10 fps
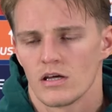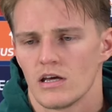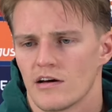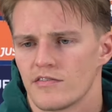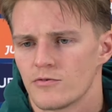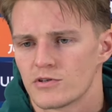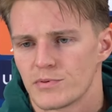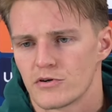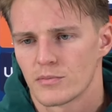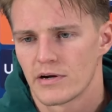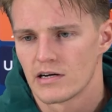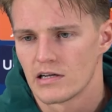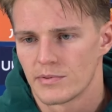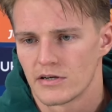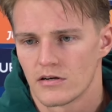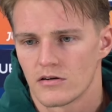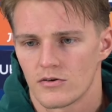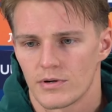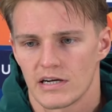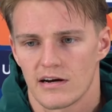Yeah, I think we spoke about it a little bit
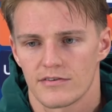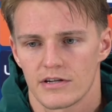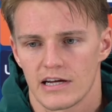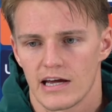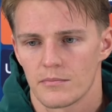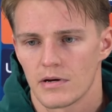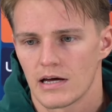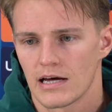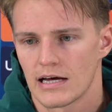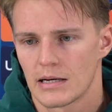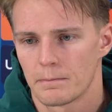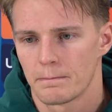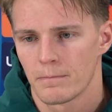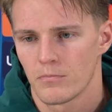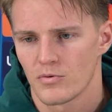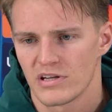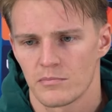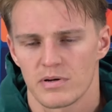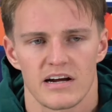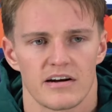already after the game, um, but we
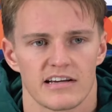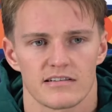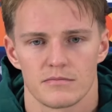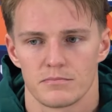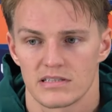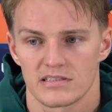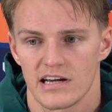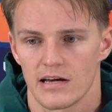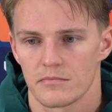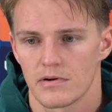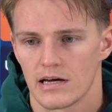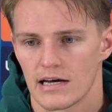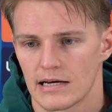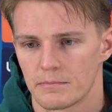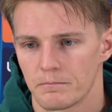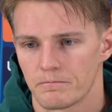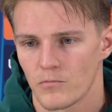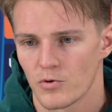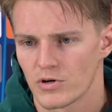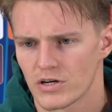didn't play our best game. Um,
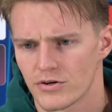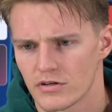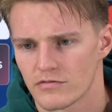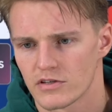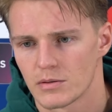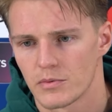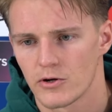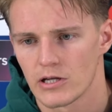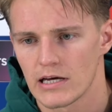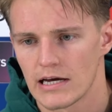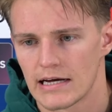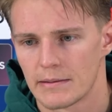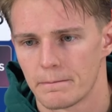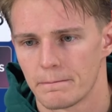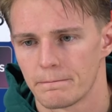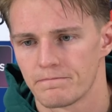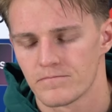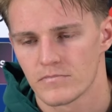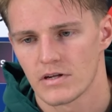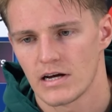we weren't good enough on the ball, um,
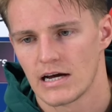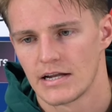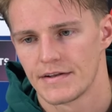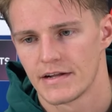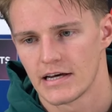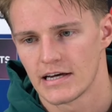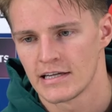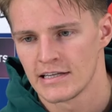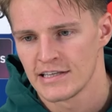and uh,